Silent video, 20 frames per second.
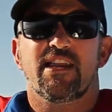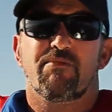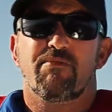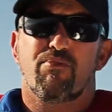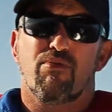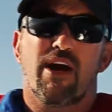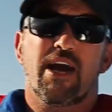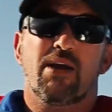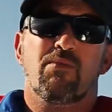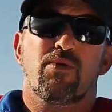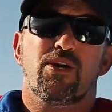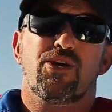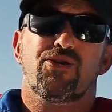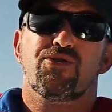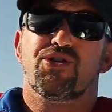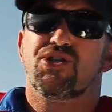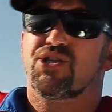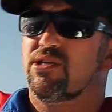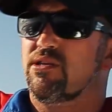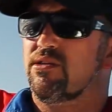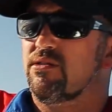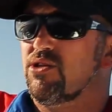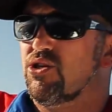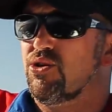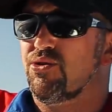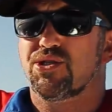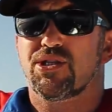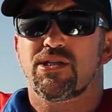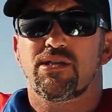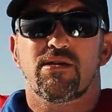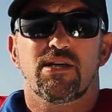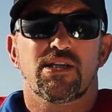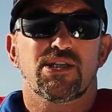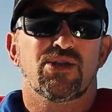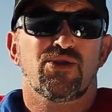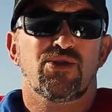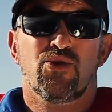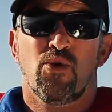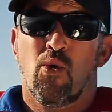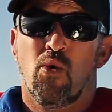The braid we're using is
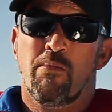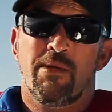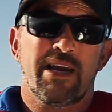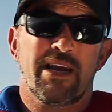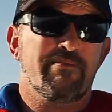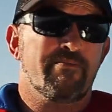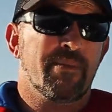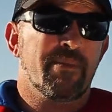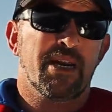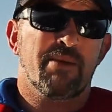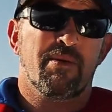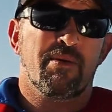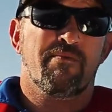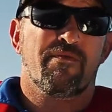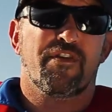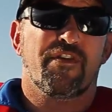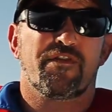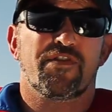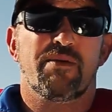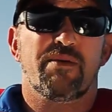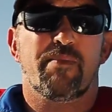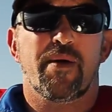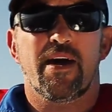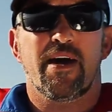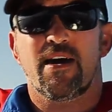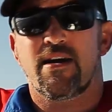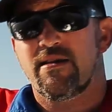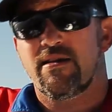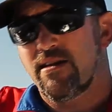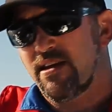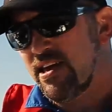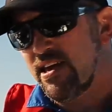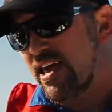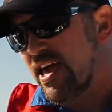normally minimum 50 pound,